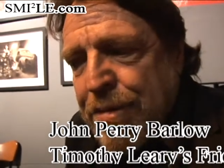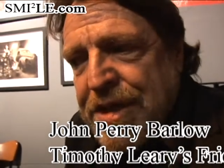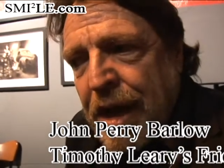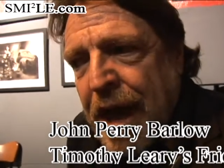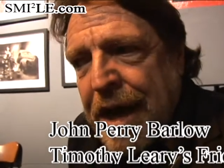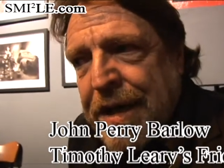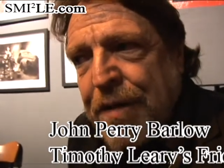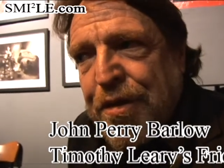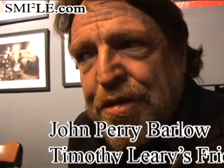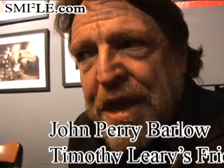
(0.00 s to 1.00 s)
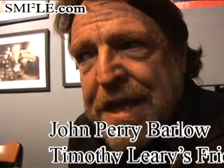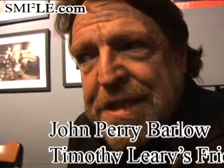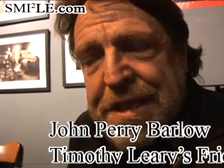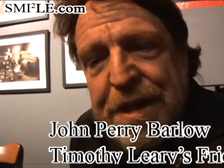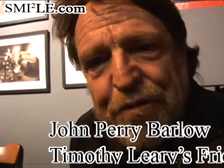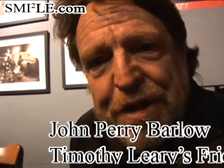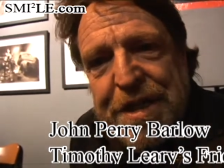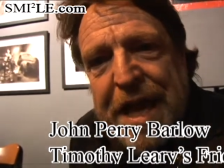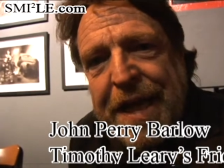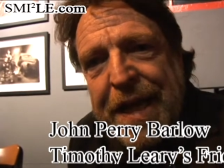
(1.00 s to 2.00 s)
was a lot of different things in
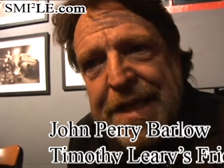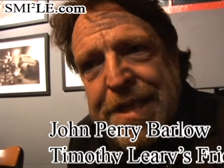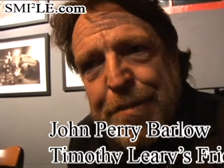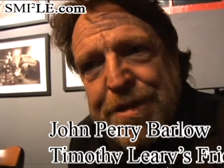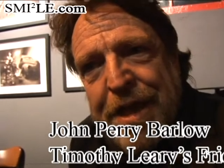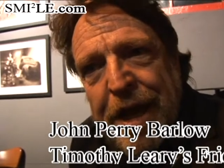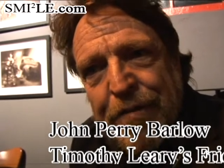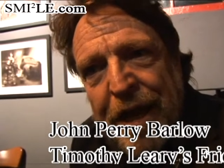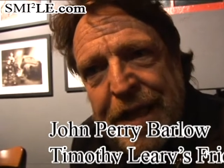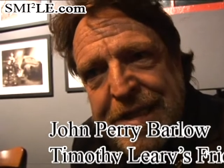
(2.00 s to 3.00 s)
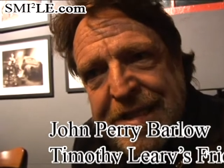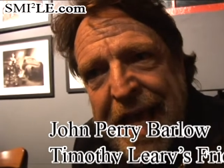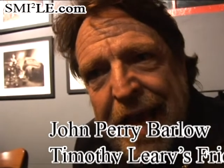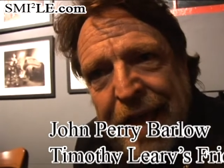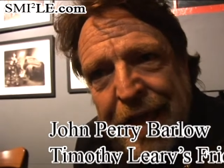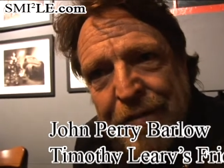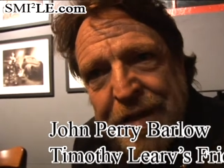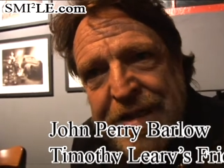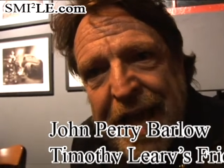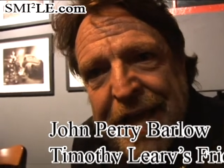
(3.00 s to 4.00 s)
different decades. He was kind of like a Zelig of
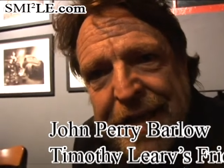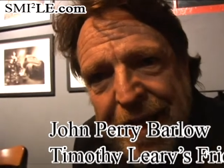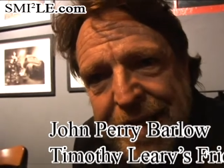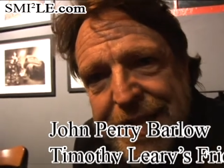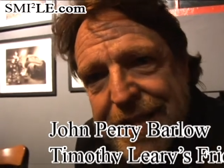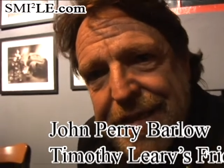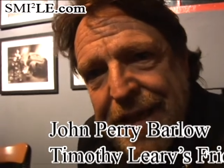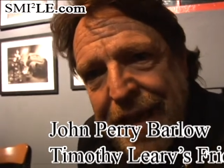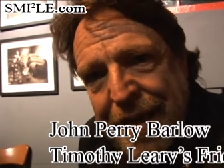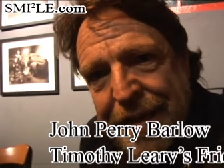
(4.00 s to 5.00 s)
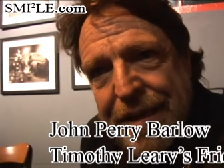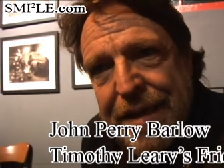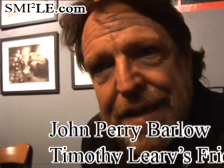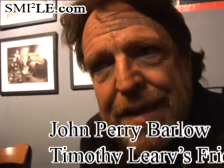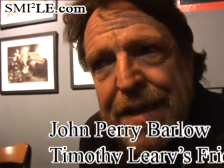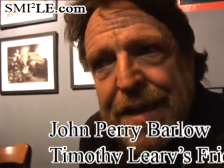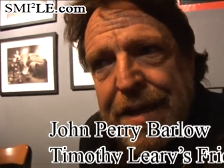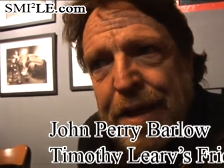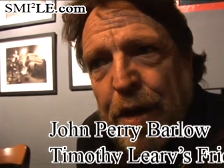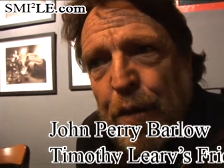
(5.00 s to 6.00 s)
the zeitgeist.
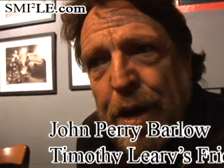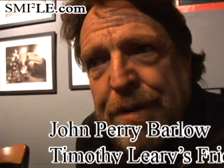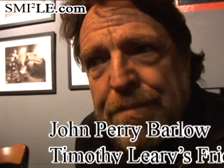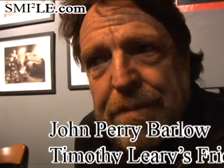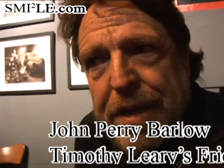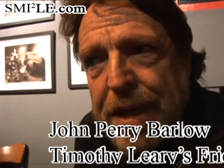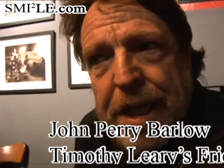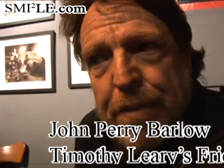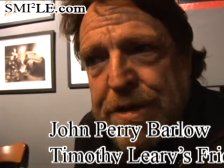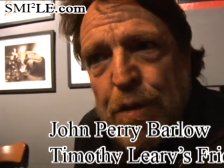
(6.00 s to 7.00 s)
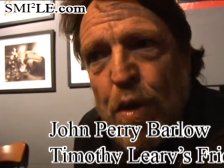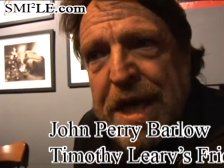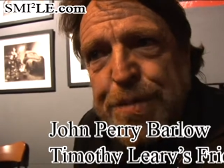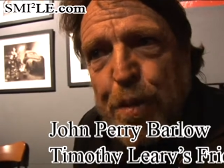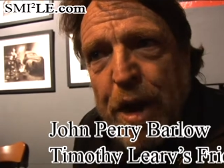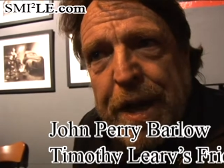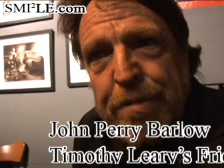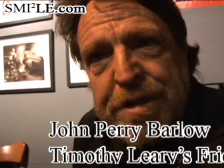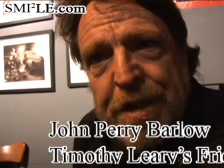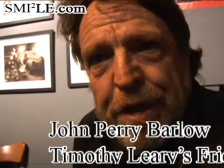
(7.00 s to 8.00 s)
And, you know, when it, he was at West Point, he
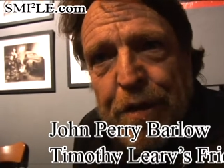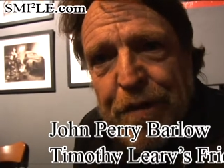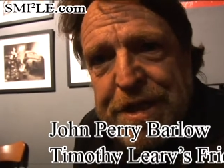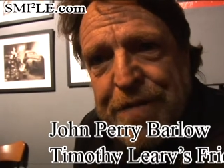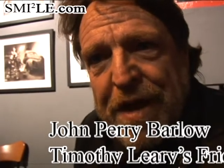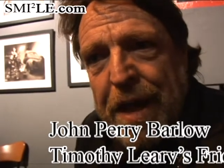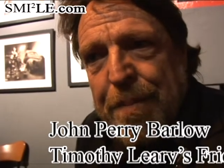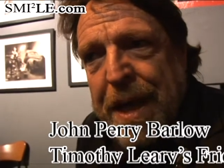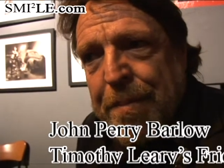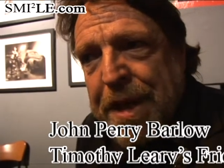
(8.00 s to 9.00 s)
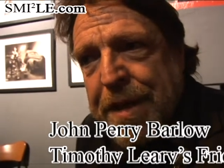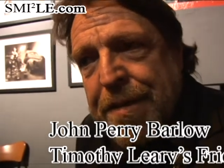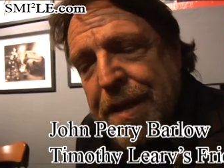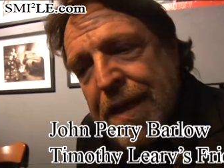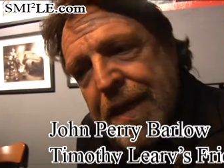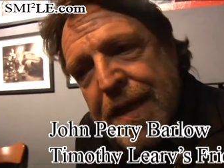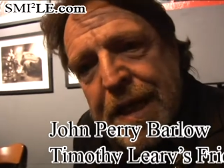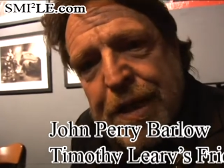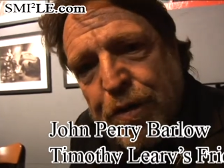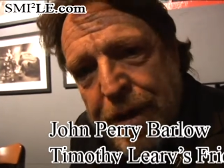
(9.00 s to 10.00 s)
was at the University of Alabama,
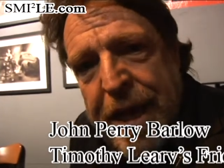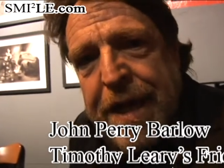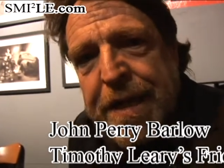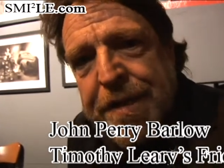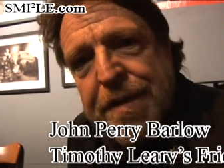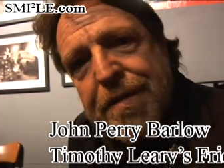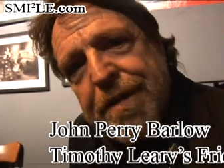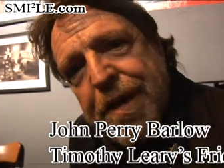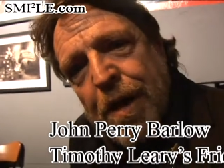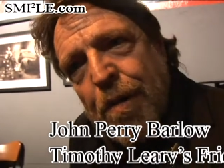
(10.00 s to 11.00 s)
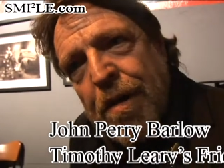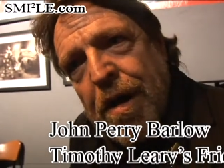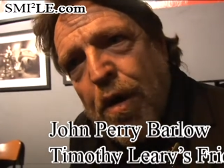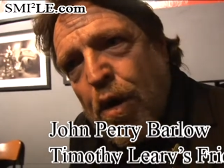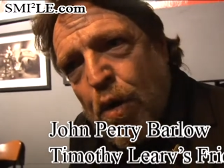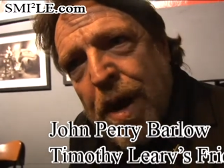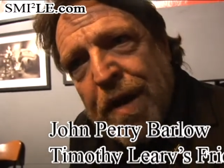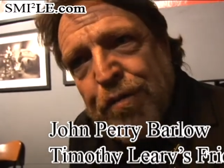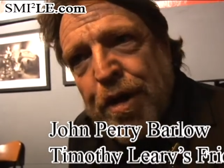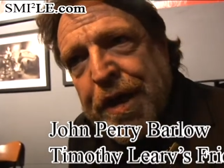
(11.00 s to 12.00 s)
he, he created, you know, a whole way
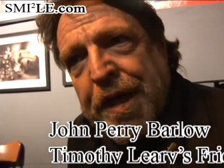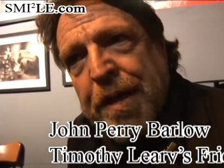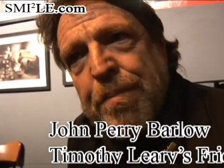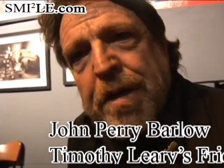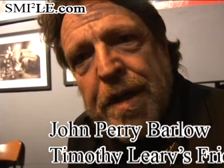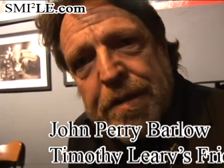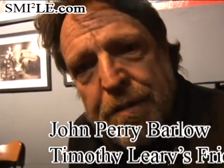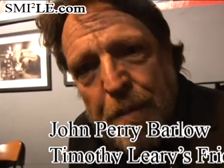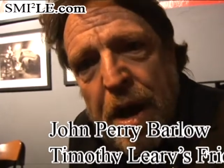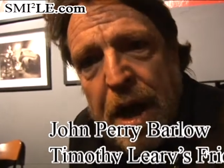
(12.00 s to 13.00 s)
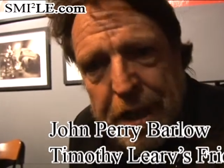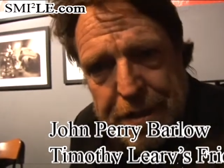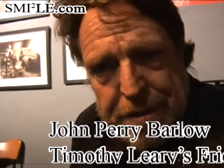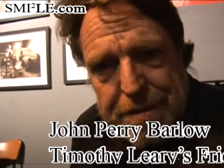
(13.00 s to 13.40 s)
of looking at, at the mind